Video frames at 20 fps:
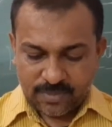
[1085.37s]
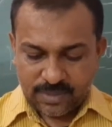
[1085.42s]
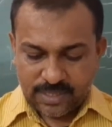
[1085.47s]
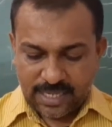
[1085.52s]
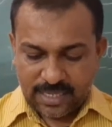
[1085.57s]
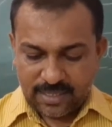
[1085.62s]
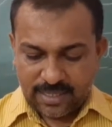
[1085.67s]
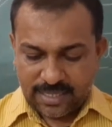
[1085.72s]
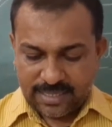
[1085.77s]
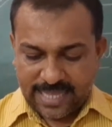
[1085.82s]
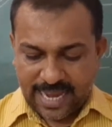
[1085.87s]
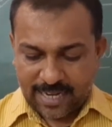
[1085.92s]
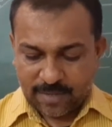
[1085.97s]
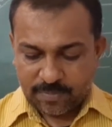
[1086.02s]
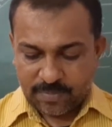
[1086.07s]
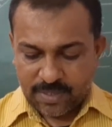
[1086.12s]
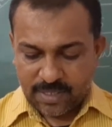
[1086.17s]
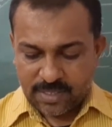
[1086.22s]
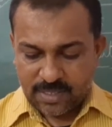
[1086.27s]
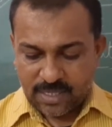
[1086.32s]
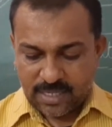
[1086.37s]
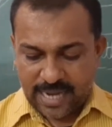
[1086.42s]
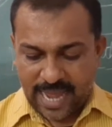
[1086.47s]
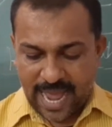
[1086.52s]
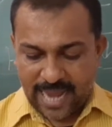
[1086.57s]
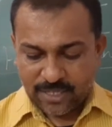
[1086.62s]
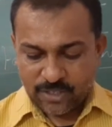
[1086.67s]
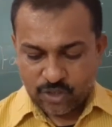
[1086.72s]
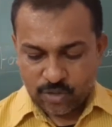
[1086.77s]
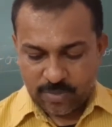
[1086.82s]
then that person
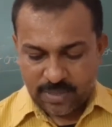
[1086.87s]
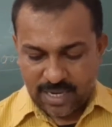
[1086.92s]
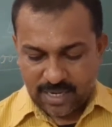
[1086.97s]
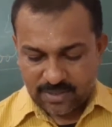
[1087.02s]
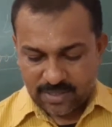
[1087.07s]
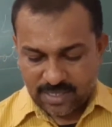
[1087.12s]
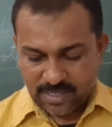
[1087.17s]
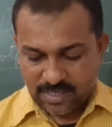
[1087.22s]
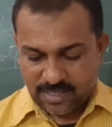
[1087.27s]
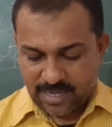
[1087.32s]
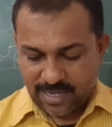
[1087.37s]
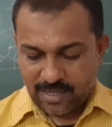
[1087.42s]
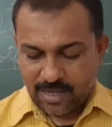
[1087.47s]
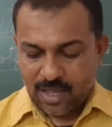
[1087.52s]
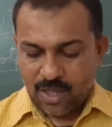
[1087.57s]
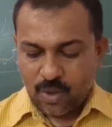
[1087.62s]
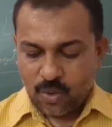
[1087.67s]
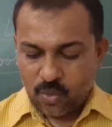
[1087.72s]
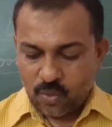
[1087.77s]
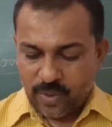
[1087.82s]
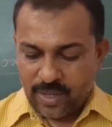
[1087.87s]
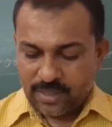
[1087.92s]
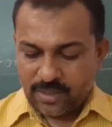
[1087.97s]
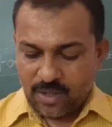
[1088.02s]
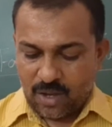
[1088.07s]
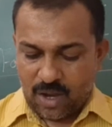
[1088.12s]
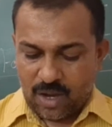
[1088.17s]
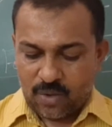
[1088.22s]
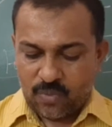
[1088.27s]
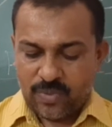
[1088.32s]
had to be arrested
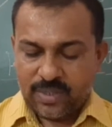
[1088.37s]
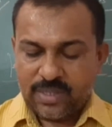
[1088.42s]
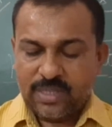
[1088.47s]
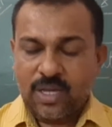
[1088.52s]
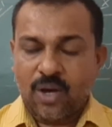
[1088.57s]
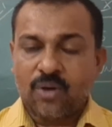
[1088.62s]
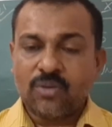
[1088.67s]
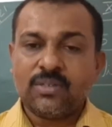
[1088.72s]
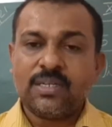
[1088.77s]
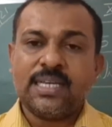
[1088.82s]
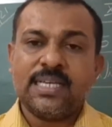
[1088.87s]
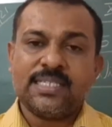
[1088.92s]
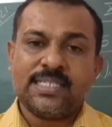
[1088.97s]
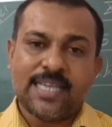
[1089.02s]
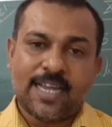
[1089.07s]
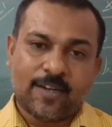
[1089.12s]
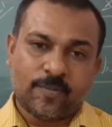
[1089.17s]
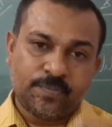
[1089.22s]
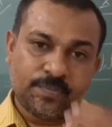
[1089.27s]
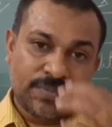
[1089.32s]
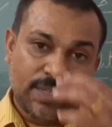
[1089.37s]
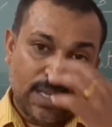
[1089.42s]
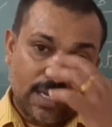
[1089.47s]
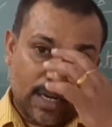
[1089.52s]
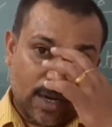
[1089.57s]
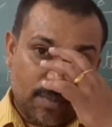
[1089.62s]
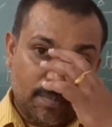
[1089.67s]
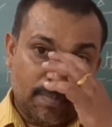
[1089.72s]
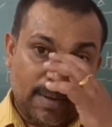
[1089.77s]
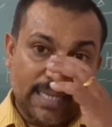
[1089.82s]
with or without his head.
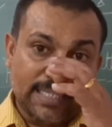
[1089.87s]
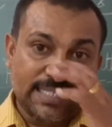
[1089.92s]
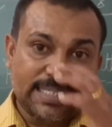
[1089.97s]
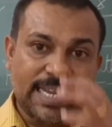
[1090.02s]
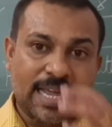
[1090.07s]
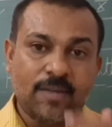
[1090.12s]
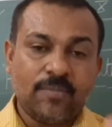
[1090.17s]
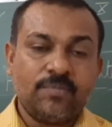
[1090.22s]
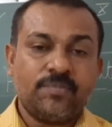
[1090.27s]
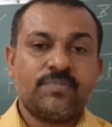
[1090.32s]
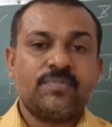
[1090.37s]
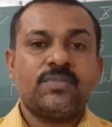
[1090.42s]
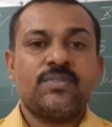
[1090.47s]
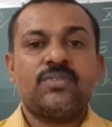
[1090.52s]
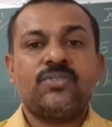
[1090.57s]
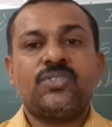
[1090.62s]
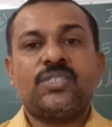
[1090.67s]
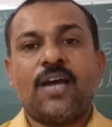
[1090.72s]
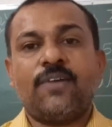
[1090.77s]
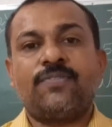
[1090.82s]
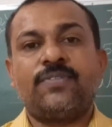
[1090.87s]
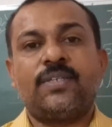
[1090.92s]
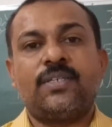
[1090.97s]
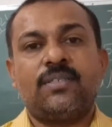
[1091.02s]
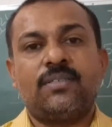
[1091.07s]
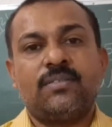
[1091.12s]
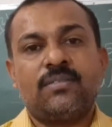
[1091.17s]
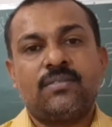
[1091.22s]
Now, by the time Jaffer,